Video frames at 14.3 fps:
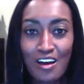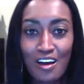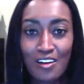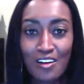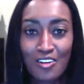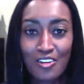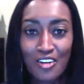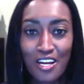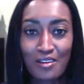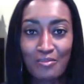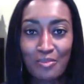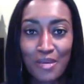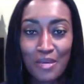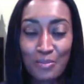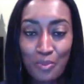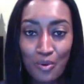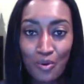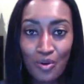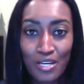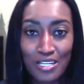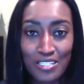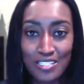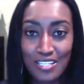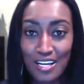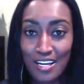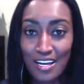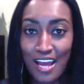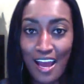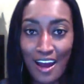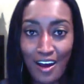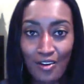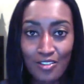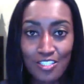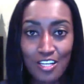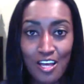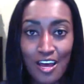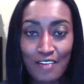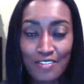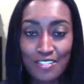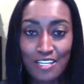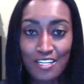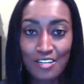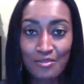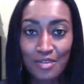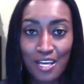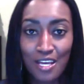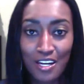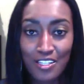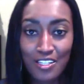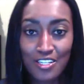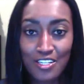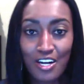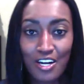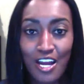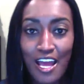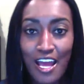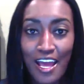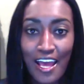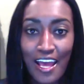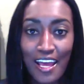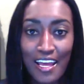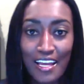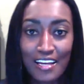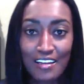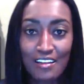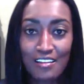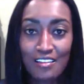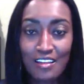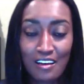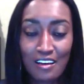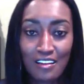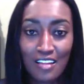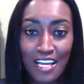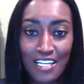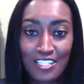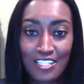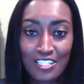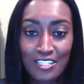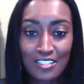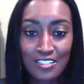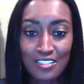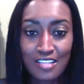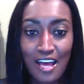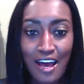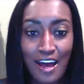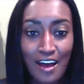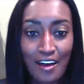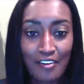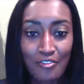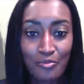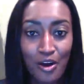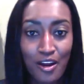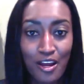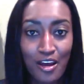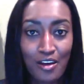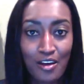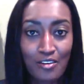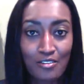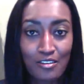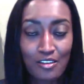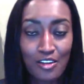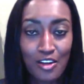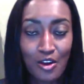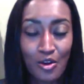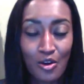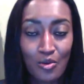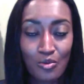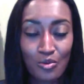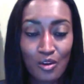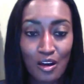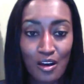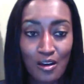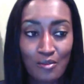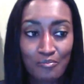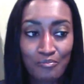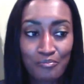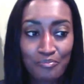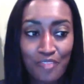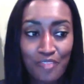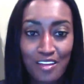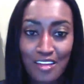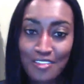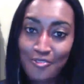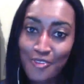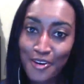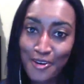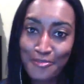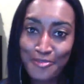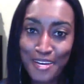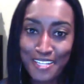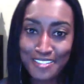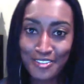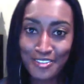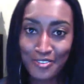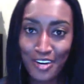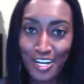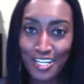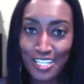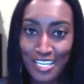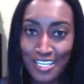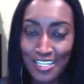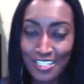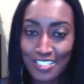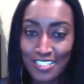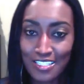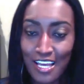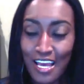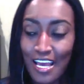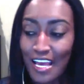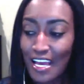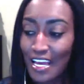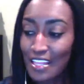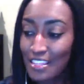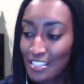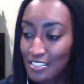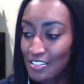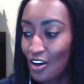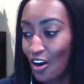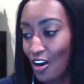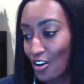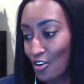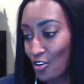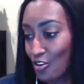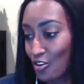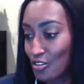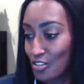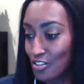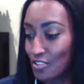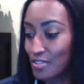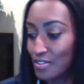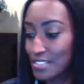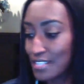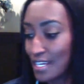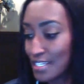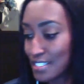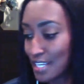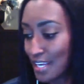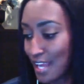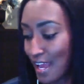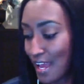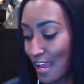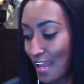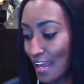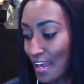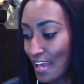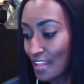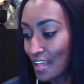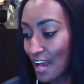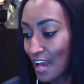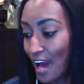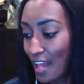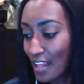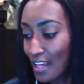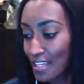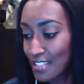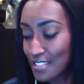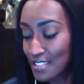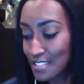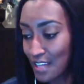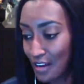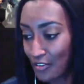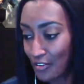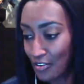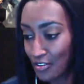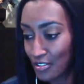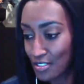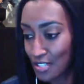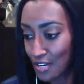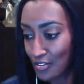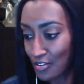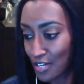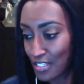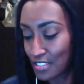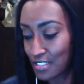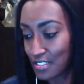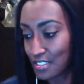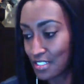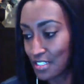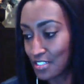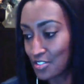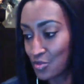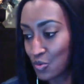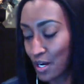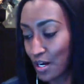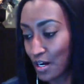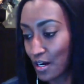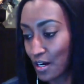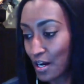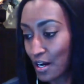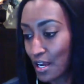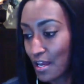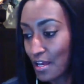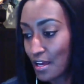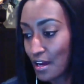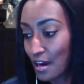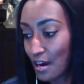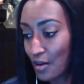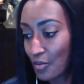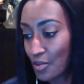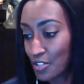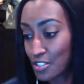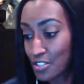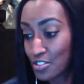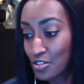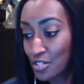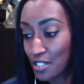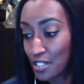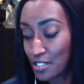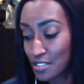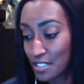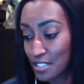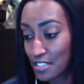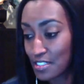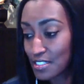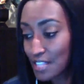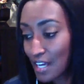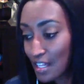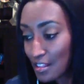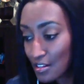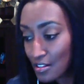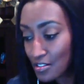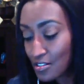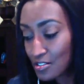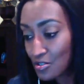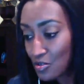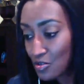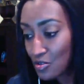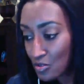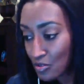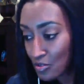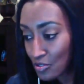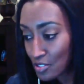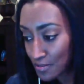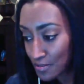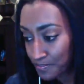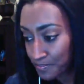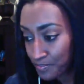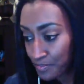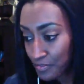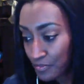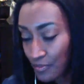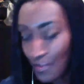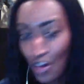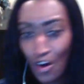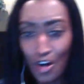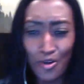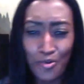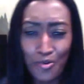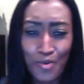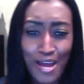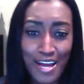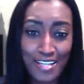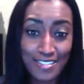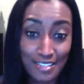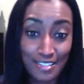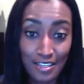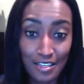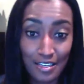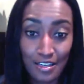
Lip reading: great people inside and out, to have stand-up character. And the elections have brought out, not the very best of our kids. In this article, USA Today, they highlight several instances where students inside their schools are harassing,